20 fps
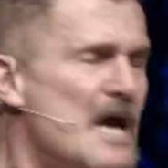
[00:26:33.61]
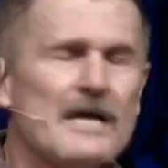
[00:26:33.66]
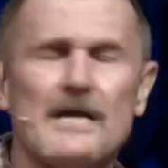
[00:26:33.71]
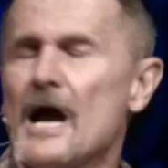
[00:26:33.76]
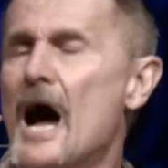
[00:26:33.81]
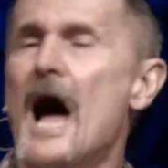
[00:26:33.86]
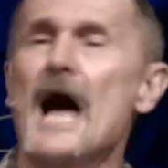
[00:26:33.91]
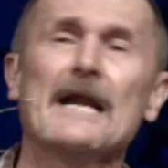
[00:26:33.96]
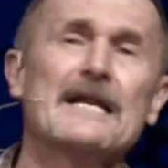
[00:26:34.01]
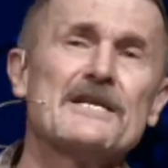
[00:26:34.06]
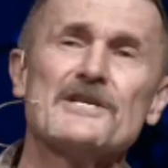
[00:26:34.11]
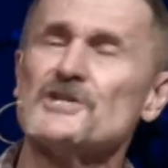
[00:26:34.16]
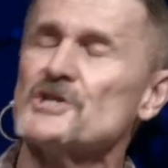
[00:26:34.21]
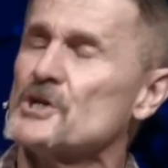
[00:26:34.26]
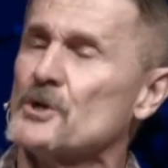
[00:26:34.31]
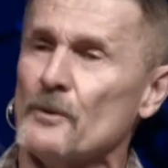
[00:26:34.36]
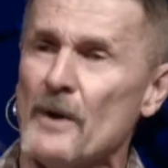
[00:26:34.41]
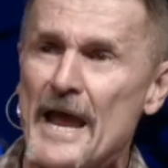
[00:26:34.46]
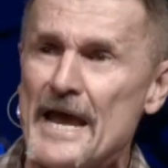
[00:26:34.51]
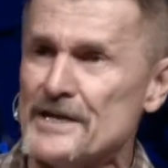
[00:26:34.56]
God is
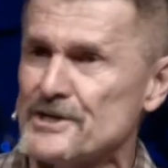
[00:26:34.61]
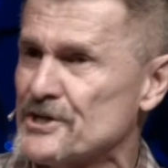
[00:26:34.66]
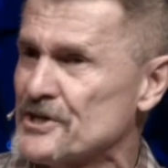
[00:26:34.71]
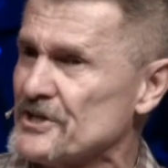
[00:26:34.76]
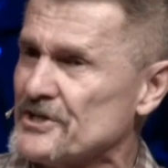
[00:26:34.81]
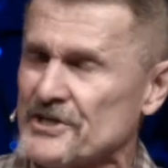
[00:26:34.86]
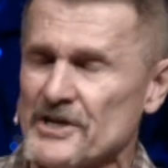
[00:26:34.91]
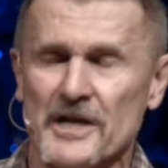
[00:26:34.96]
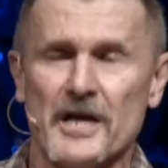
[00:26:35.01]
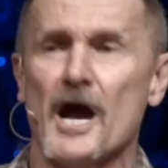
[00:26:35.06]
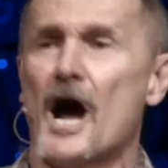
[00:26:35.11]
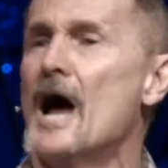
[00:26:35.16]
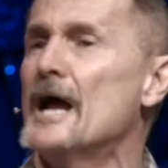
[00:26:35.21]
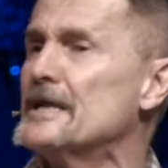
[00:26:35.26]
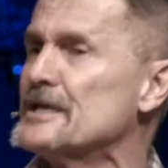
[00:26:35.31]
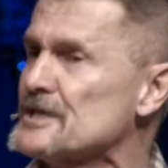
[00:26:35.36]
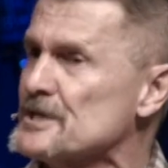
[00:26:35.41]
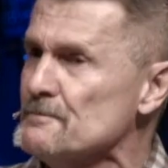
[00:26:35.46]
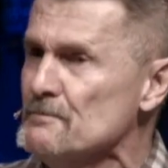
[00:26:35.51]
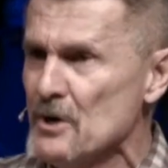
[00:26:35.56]
gracious and God
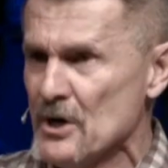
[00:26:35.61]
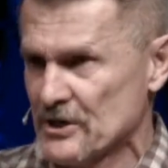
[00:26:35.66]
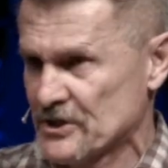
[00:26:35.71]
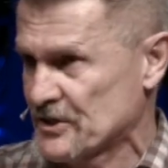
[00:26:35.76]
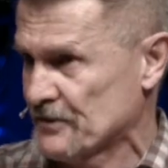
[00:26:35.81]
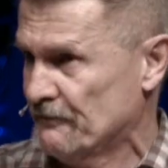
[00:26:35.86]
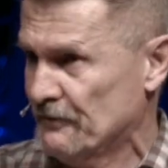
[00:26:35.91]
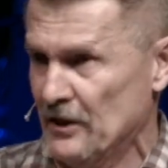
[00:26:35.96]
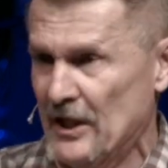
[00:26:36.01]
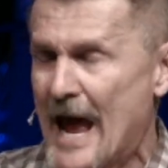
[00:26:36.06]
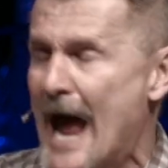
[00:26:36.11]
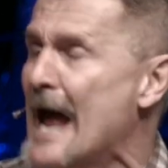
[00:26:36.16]
is merciful.